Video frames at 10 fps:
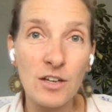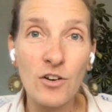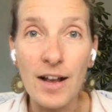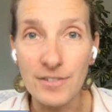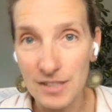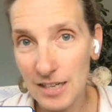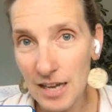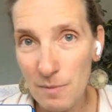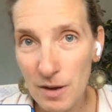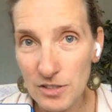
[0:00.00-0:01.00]
graphs that
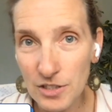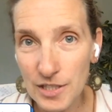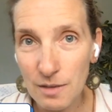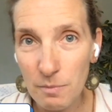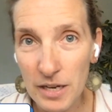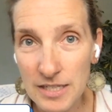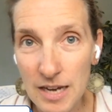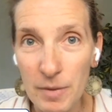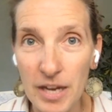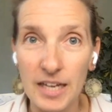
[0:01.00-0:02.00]
came out during the
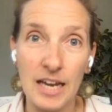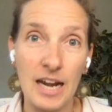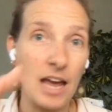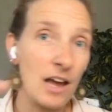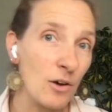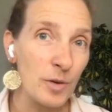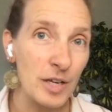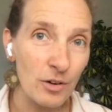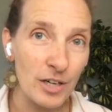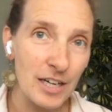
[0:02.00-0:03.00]
pandemic and how we
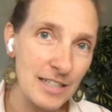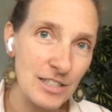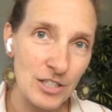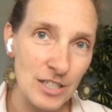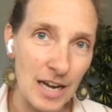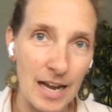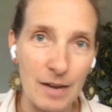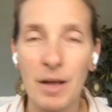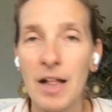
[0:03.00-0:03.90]
organize our time,